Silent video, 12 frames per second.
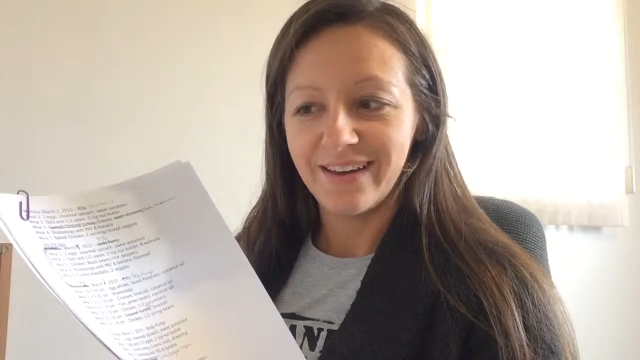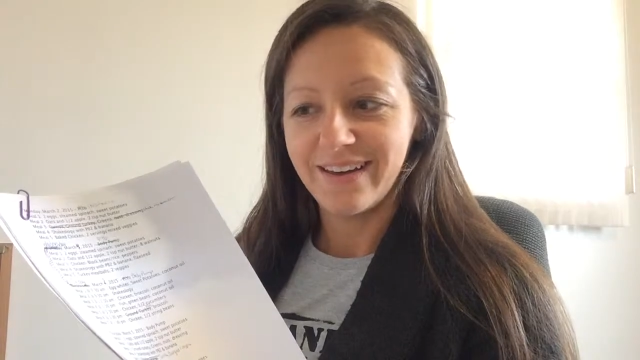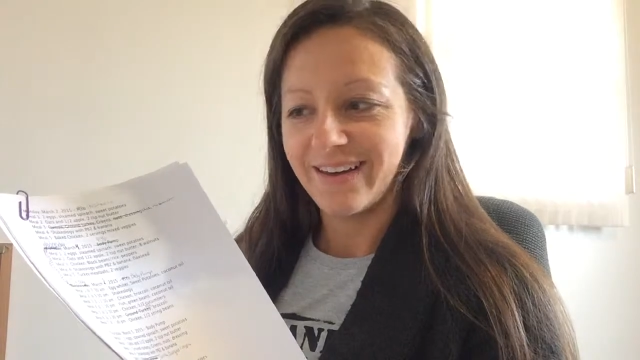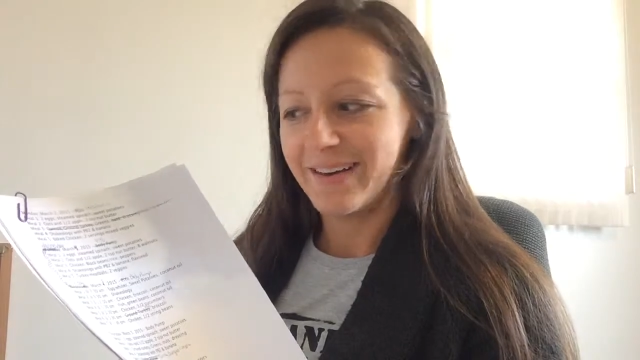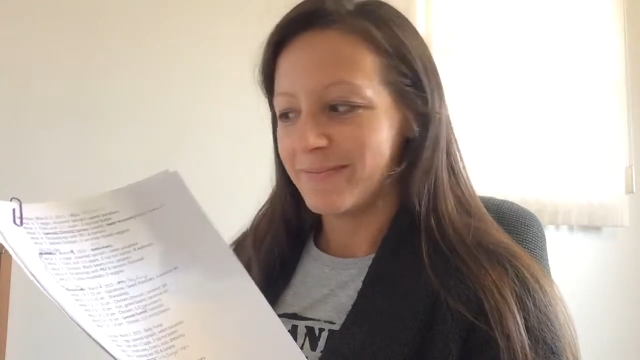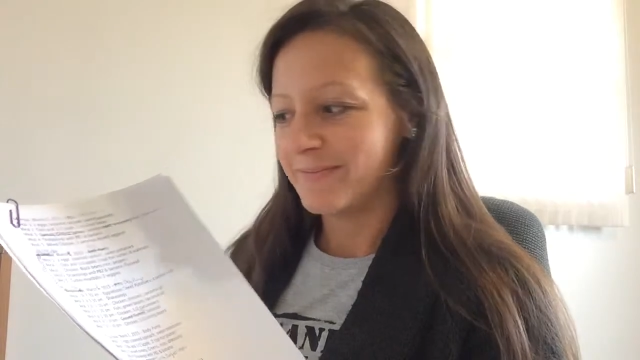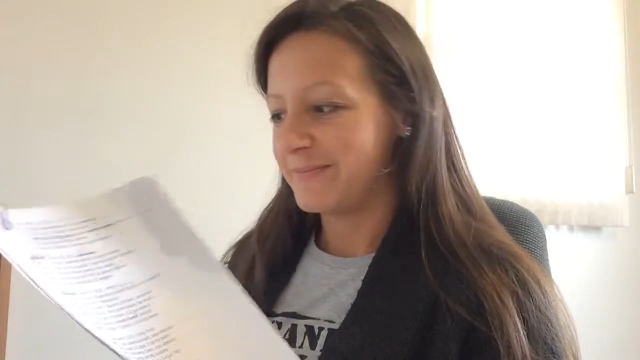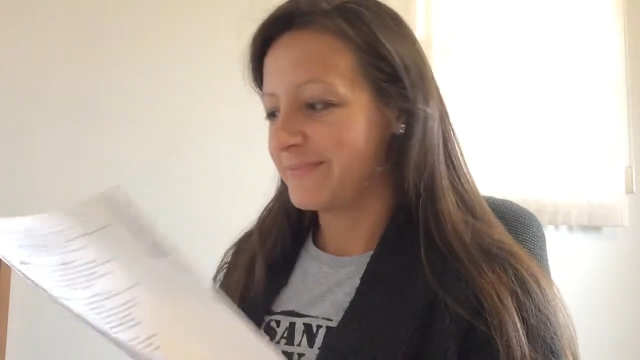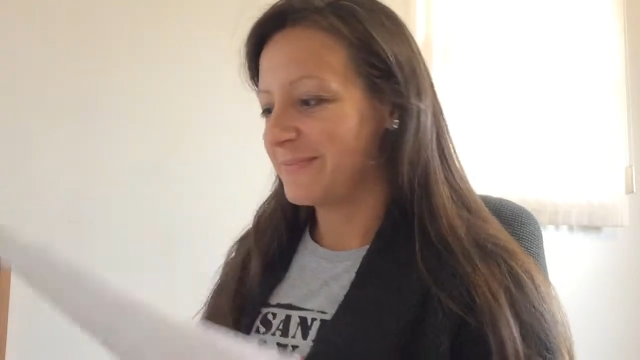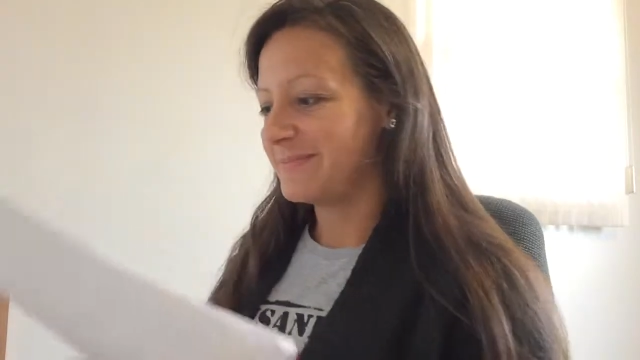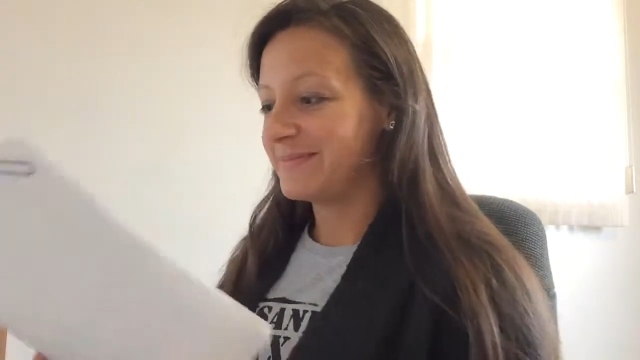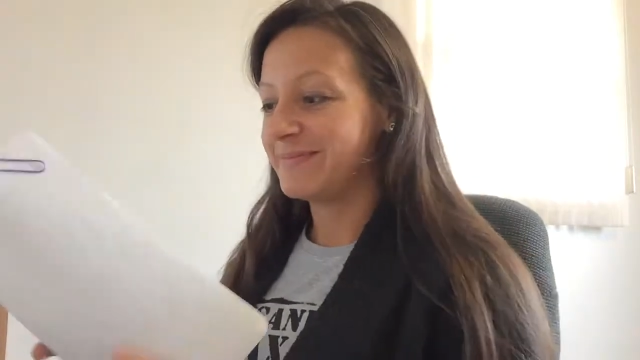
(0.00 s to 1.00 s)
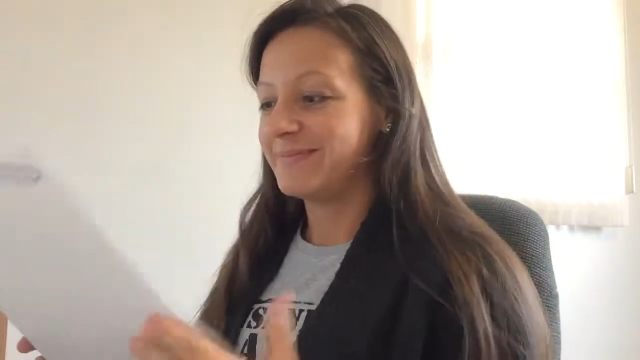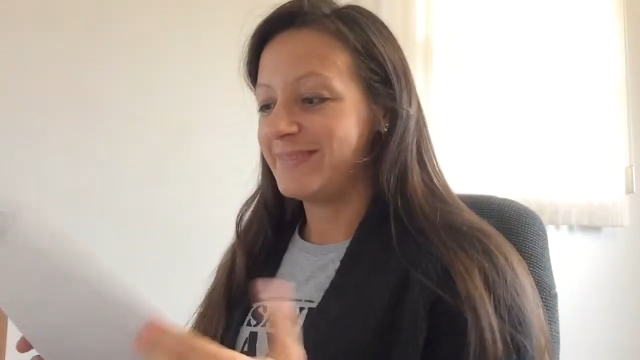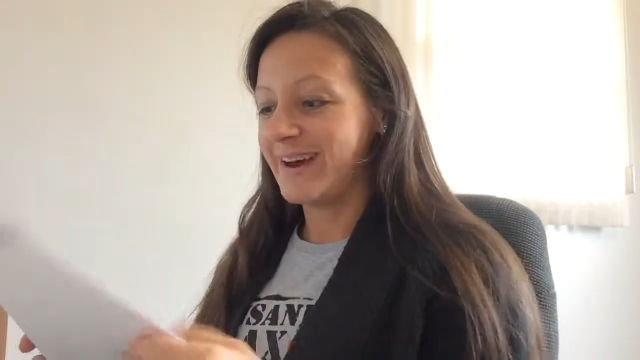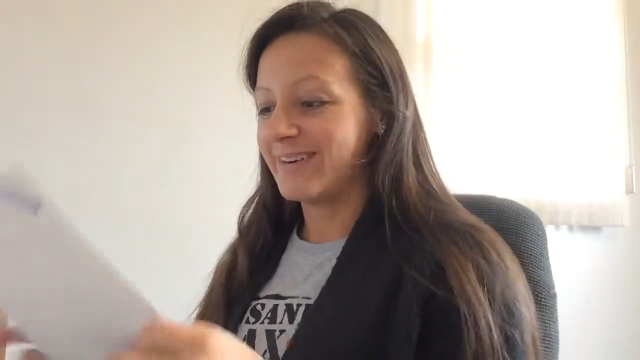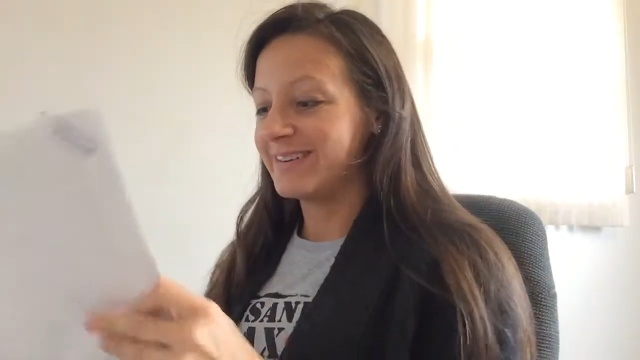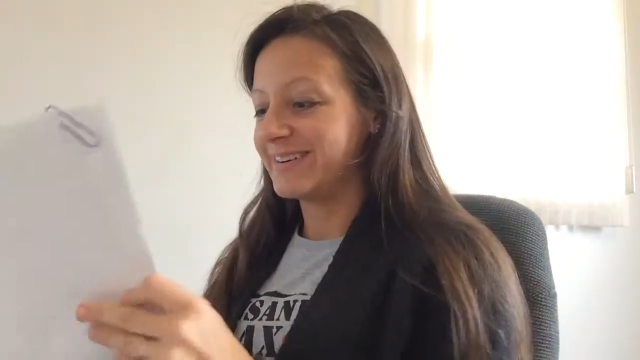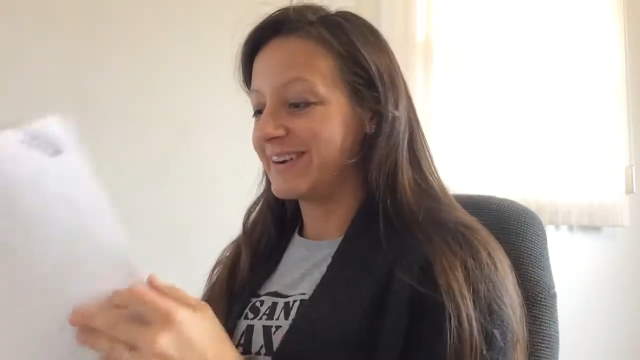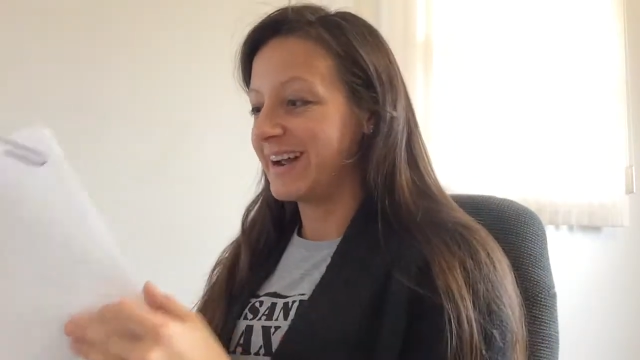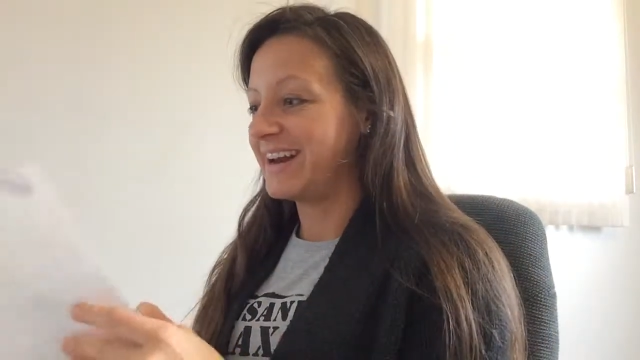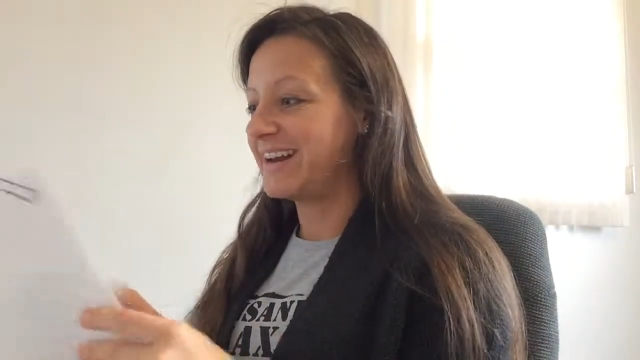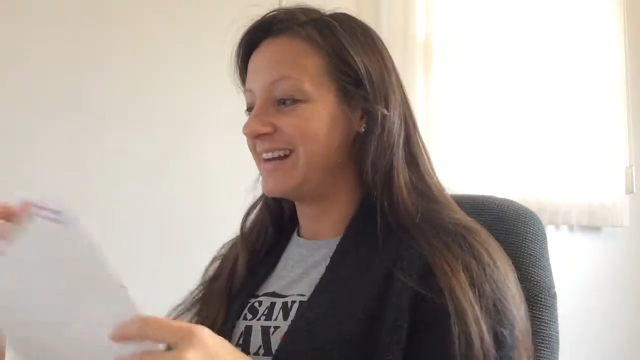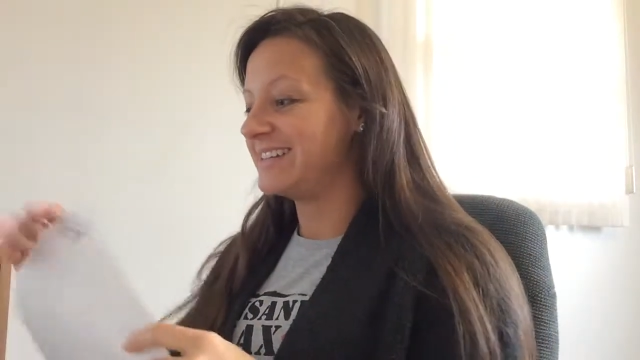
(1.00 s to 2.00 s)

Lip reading: Now, granted,